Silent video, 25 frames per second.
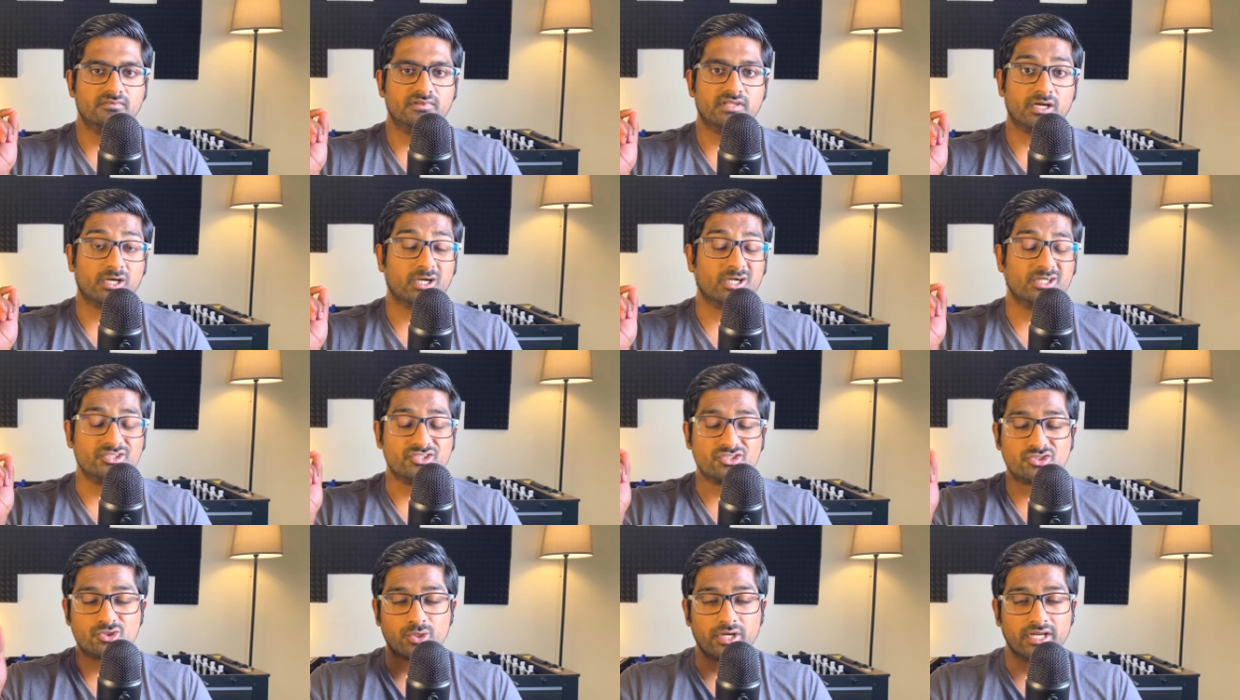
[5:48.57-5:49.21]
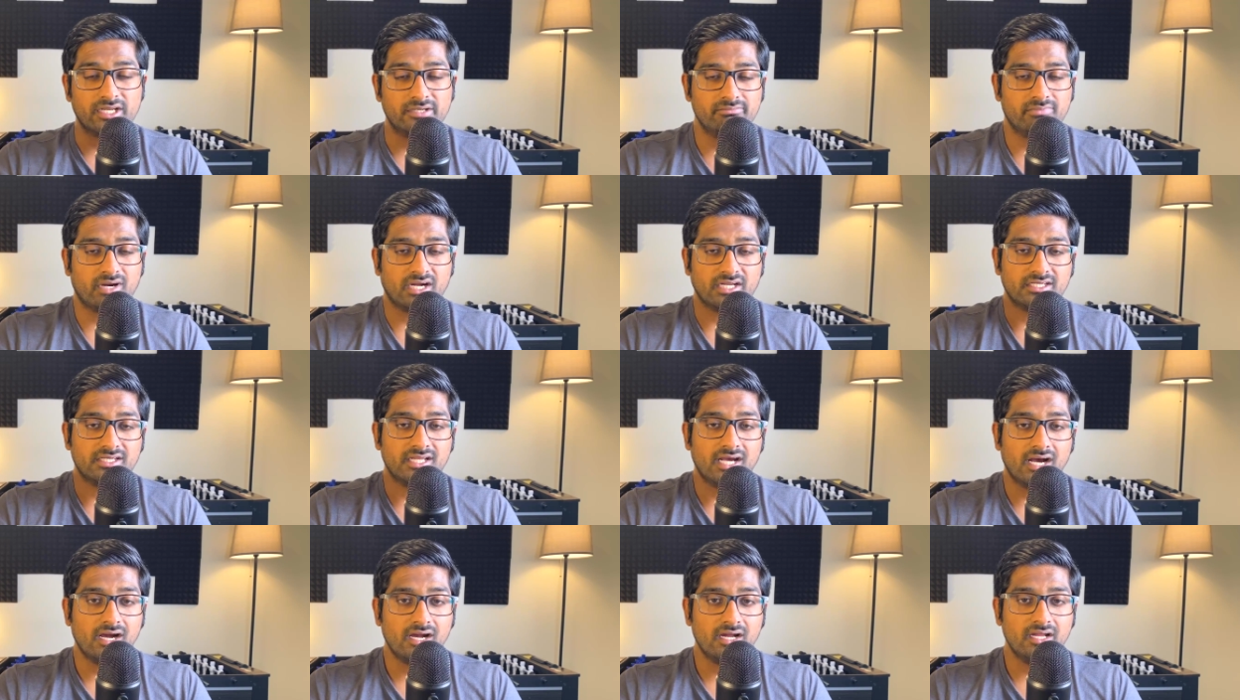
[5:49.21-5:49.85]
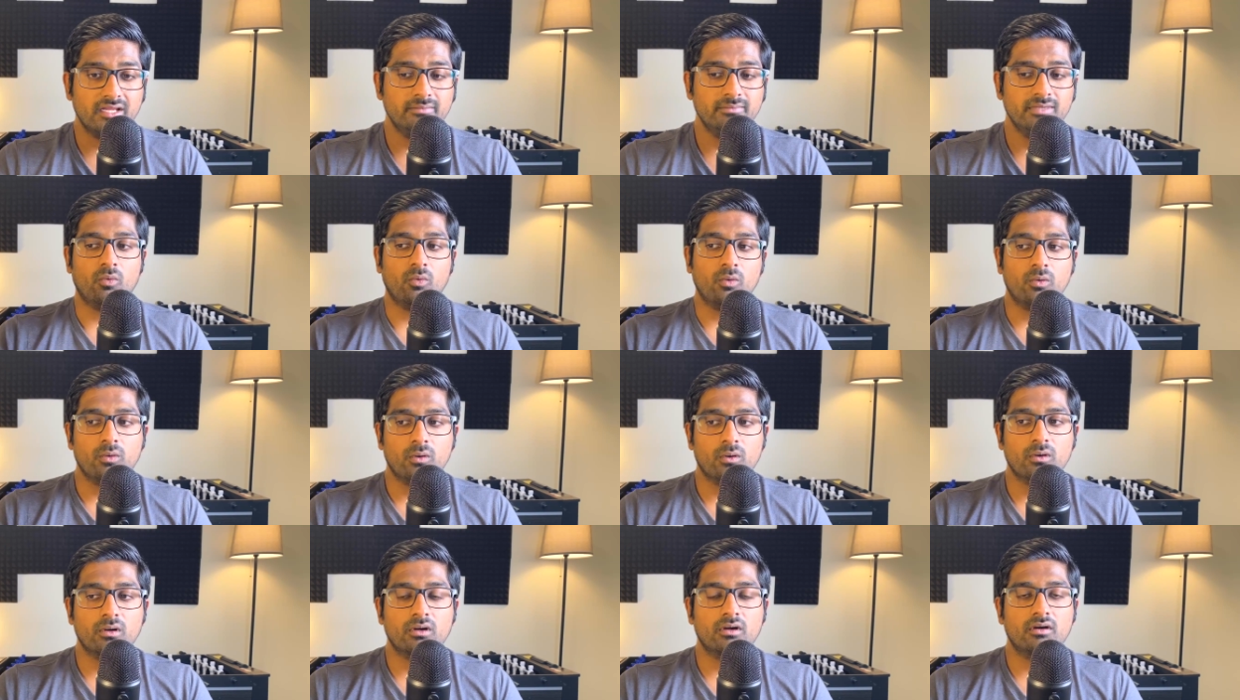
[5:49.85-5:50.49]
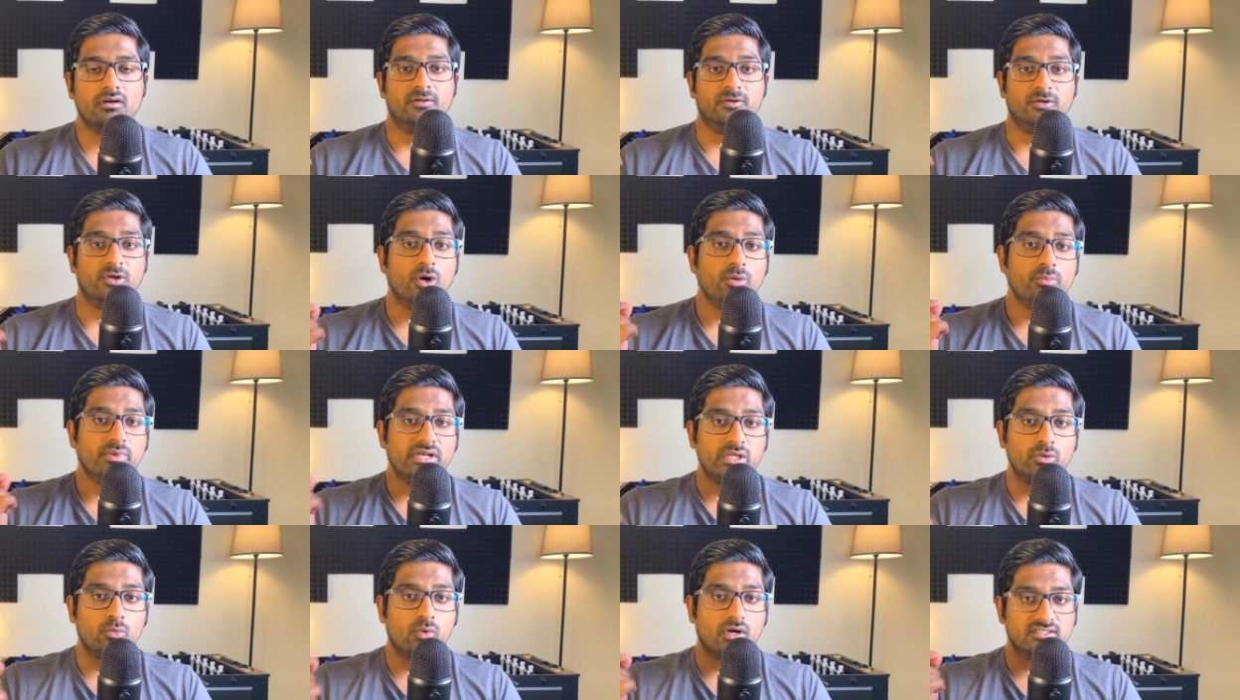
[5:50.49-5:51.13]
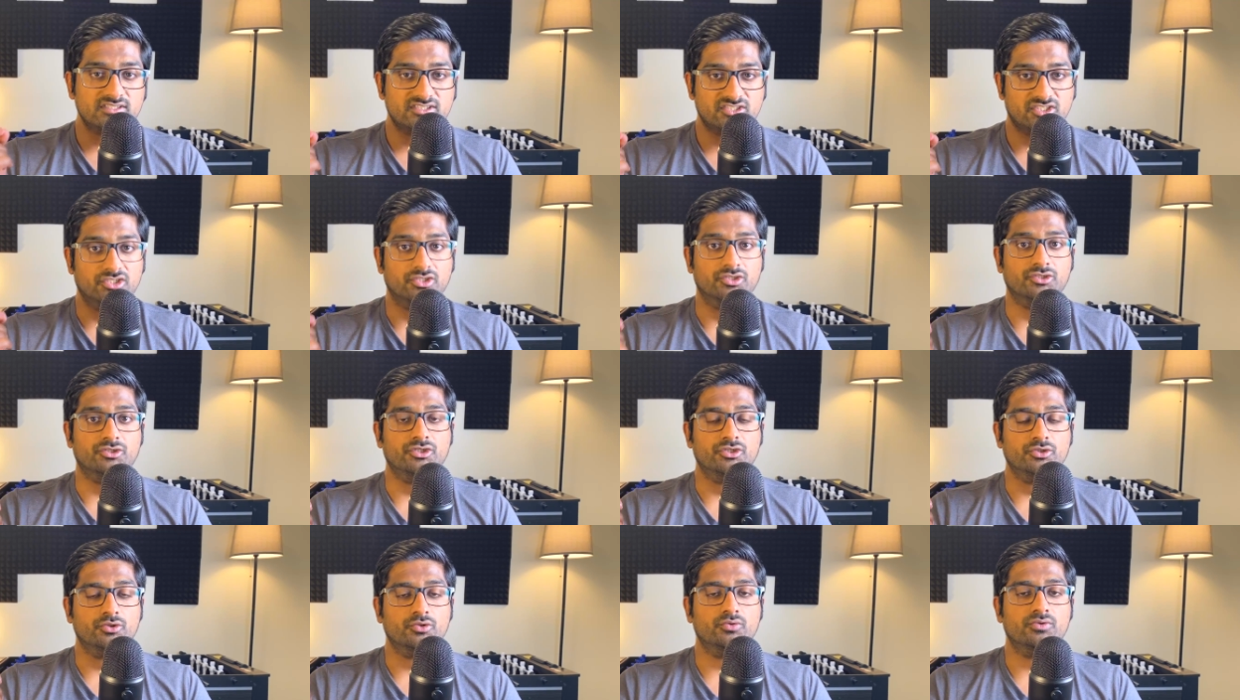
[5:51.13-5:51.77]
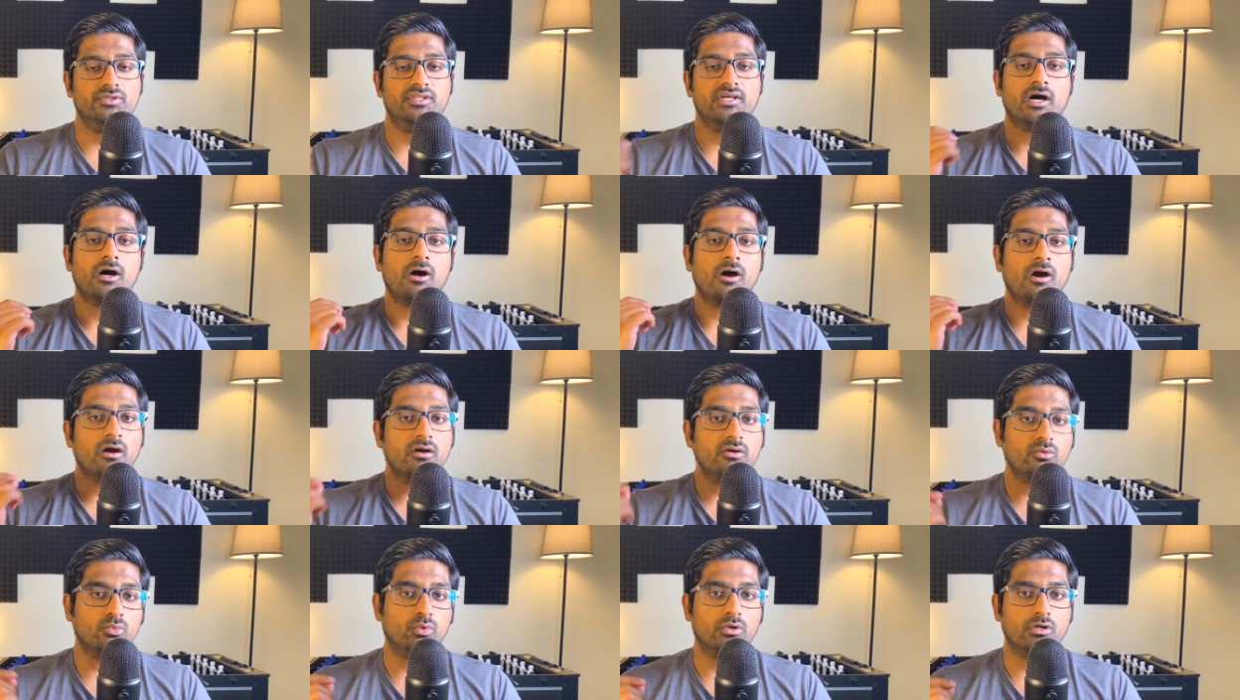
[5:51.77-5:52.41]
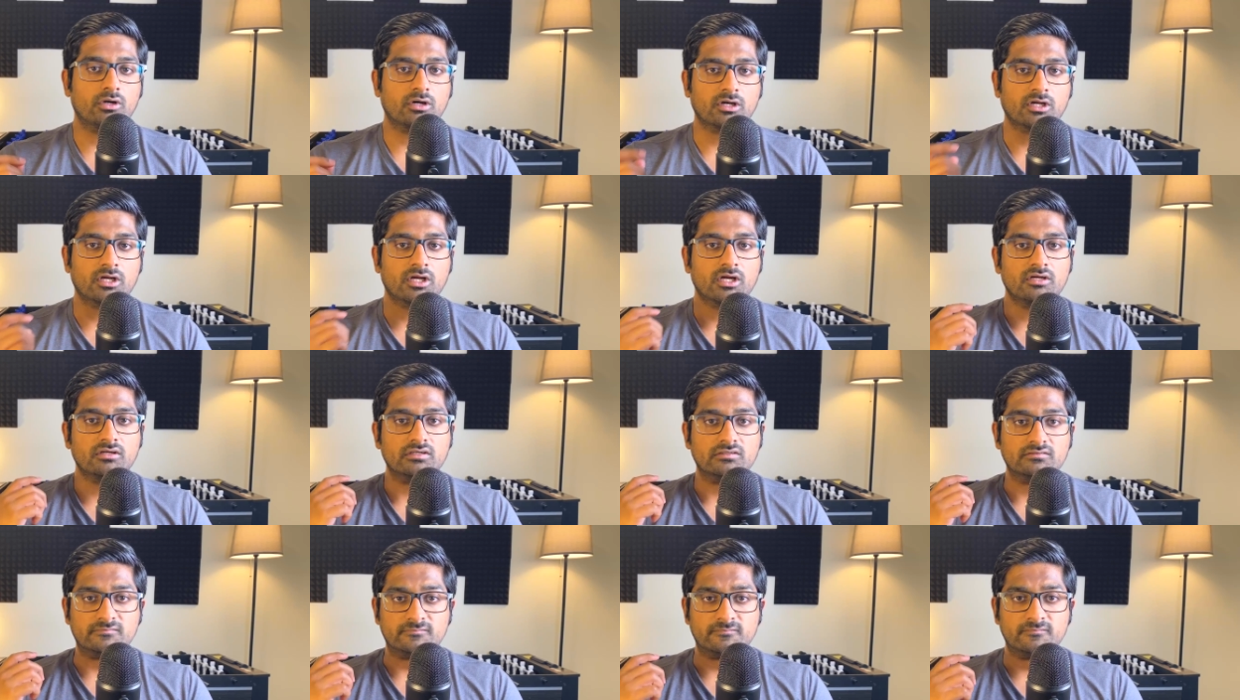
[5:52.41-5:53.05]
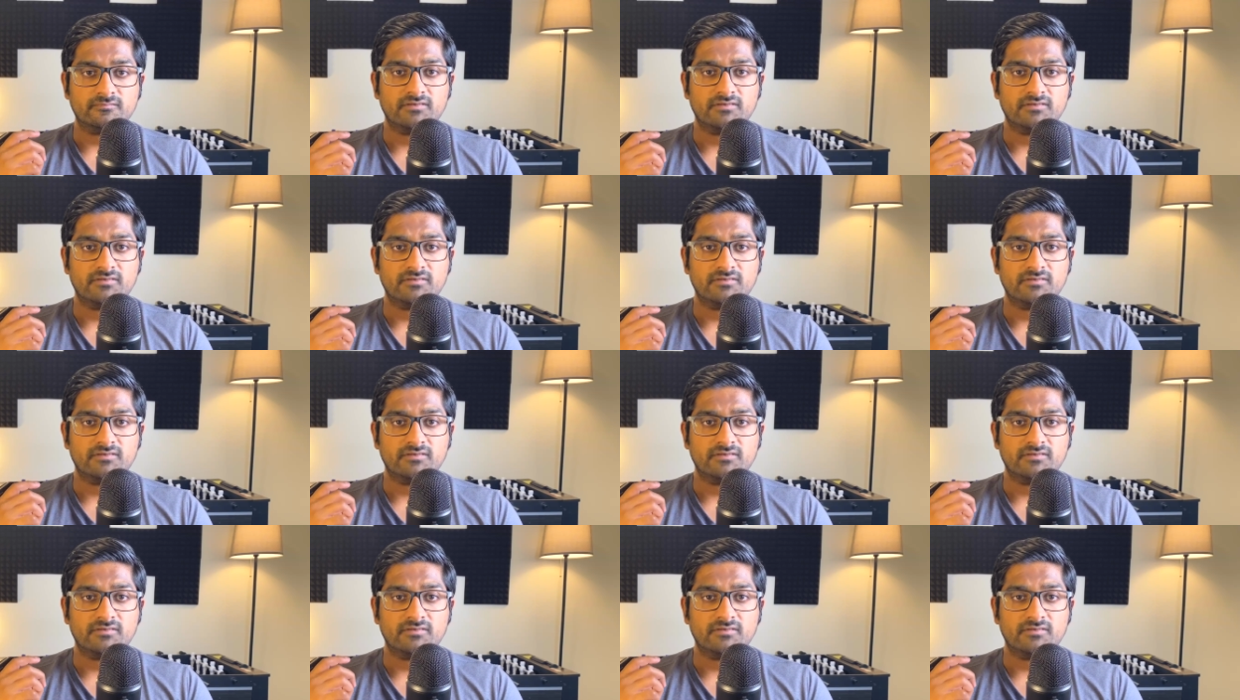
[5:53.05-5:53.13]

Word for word: they're constrained by time or nobody wants to do the hard work of